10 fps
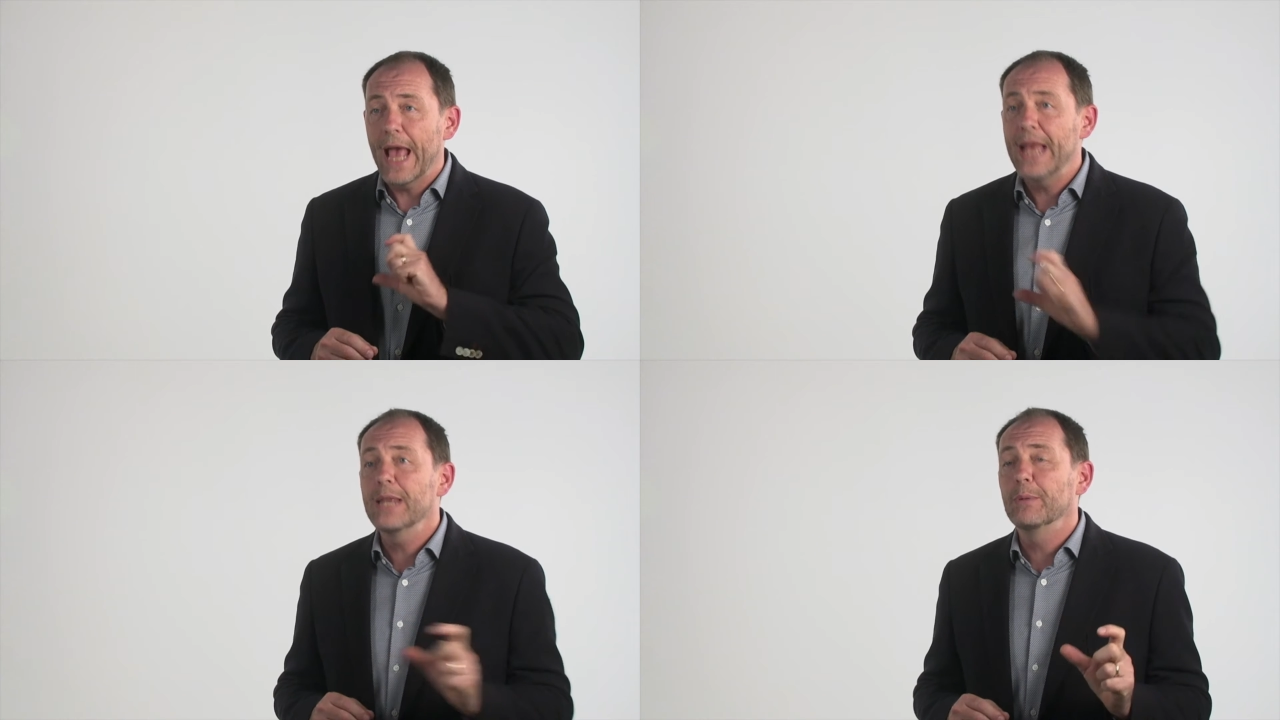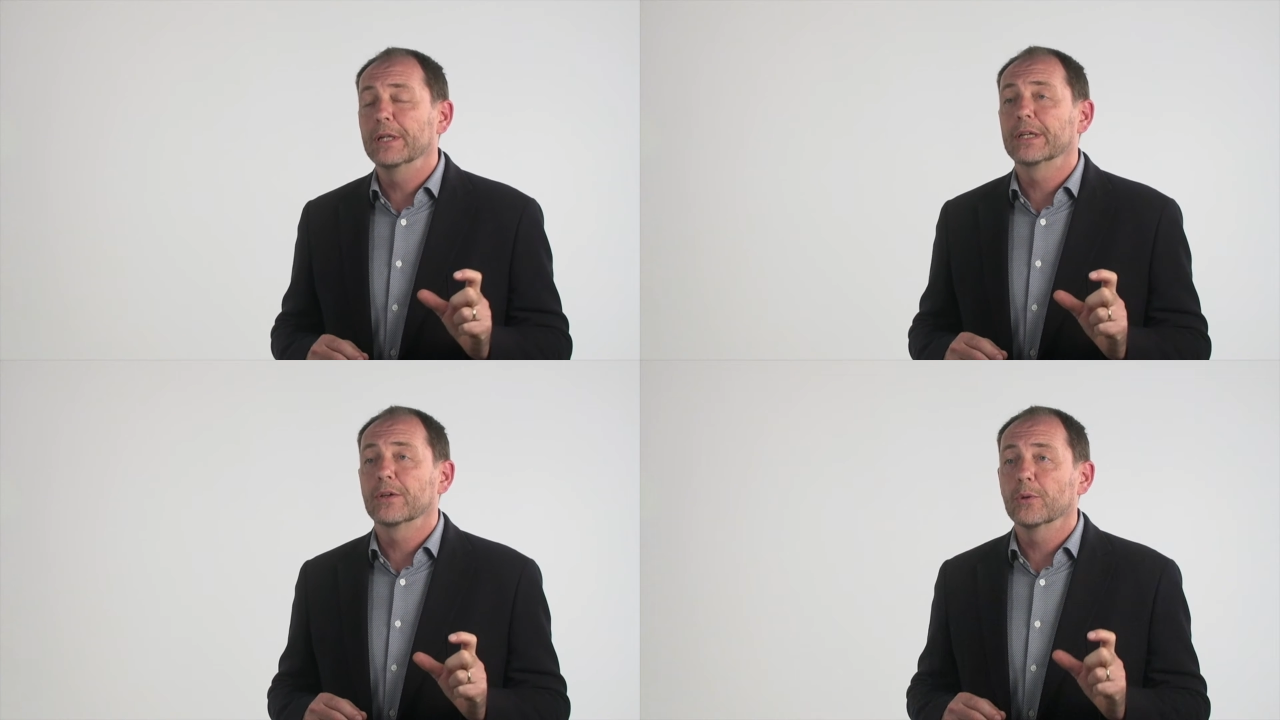any
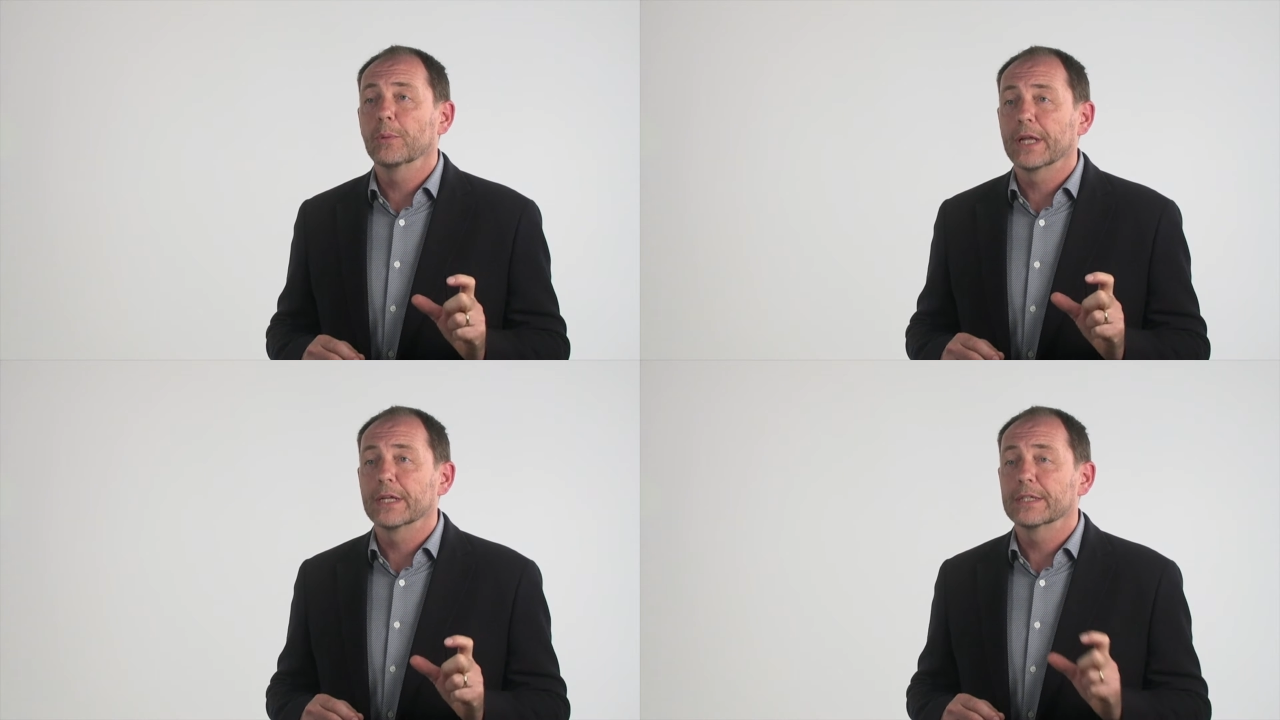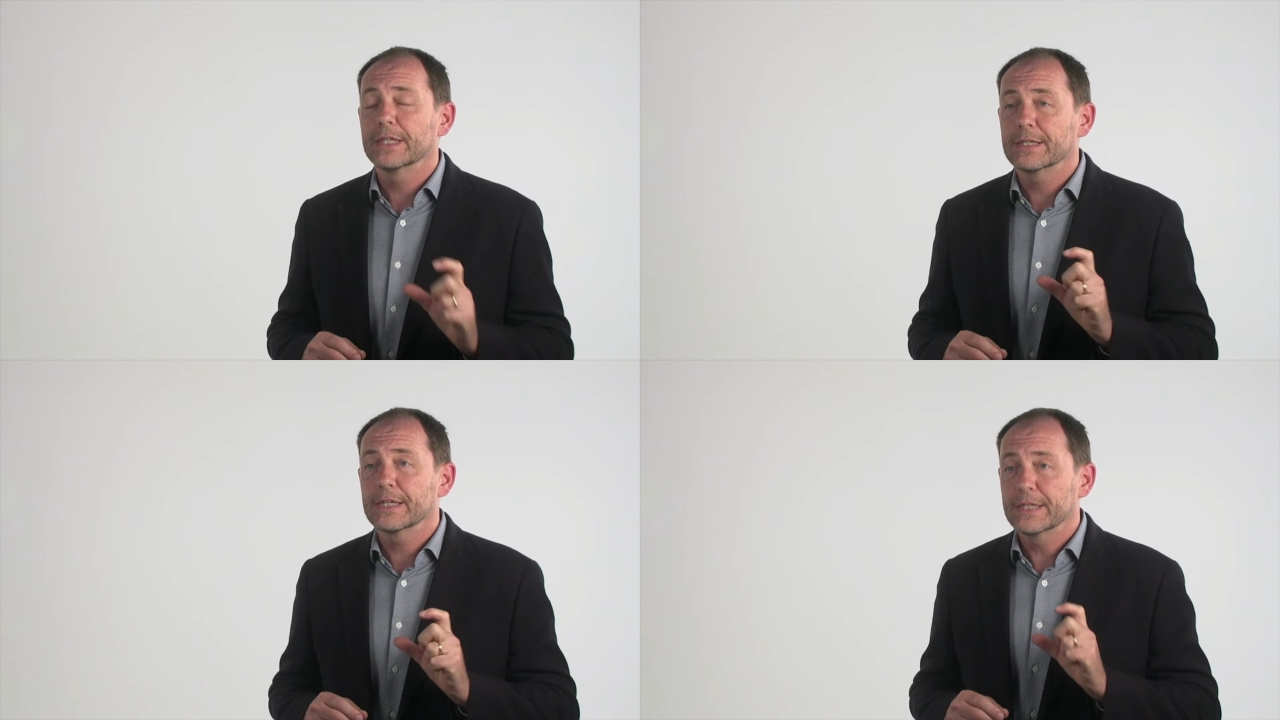building on the planet.
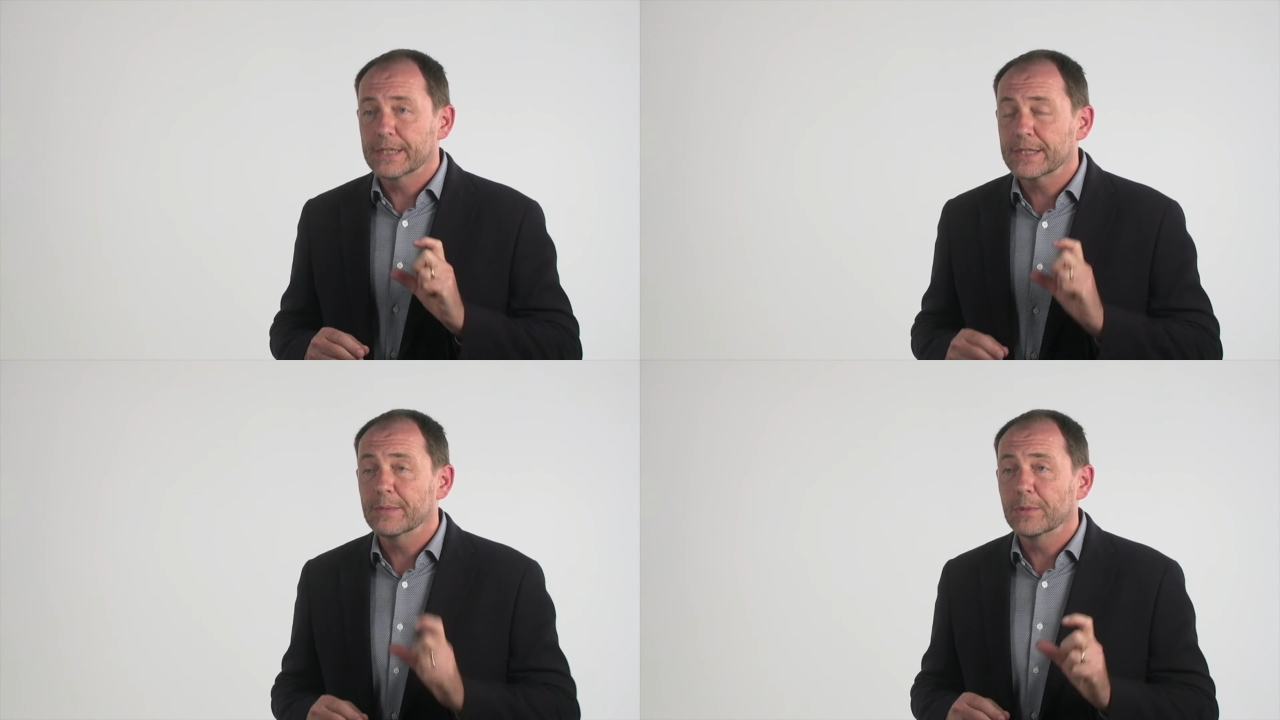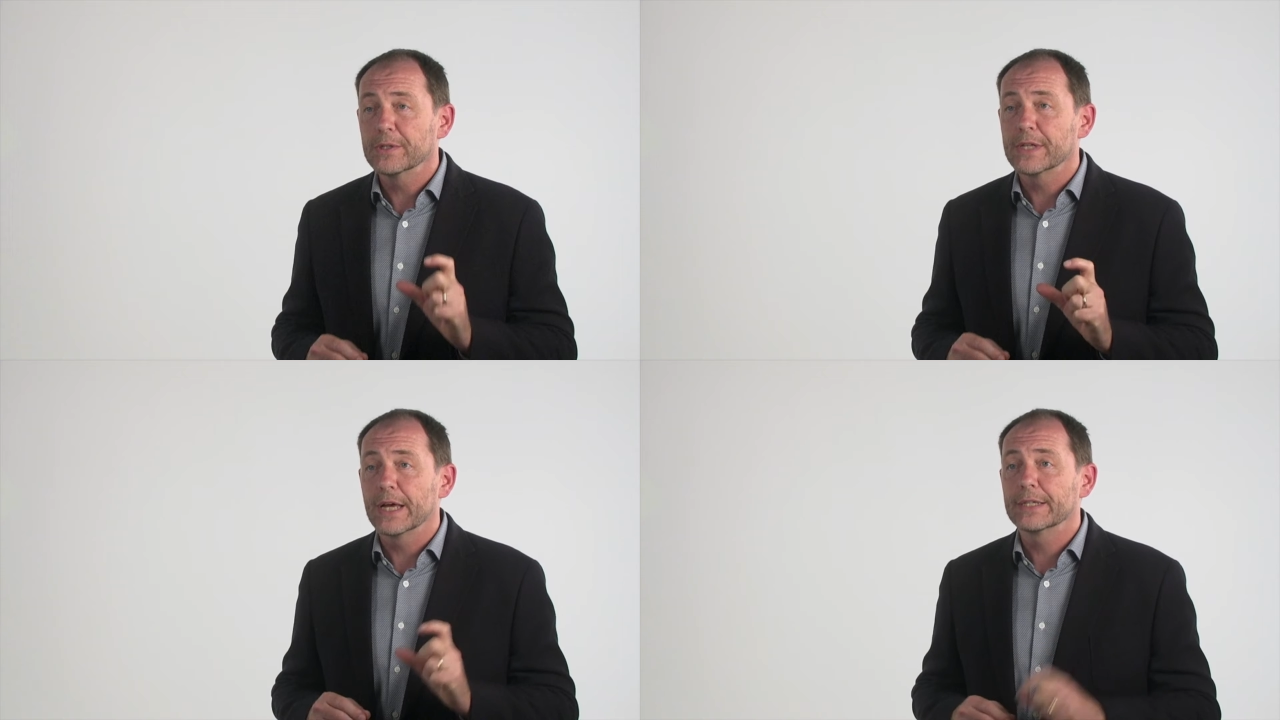It's as simple
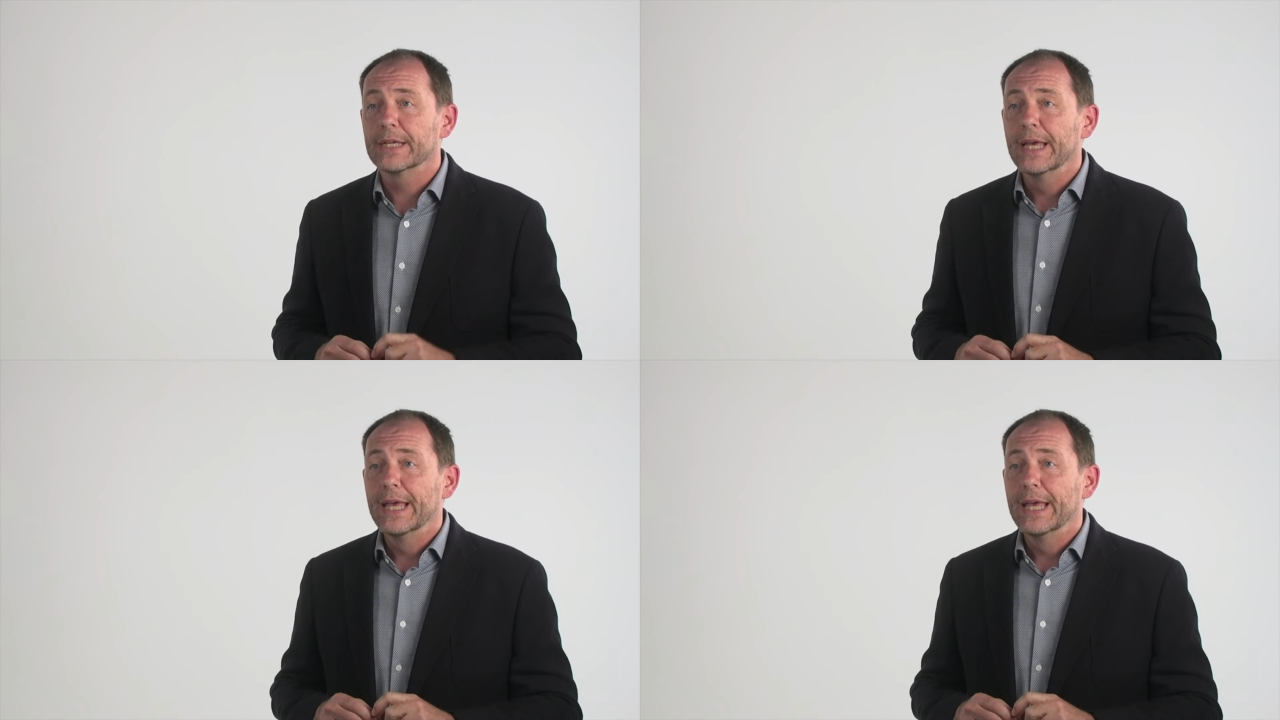as that.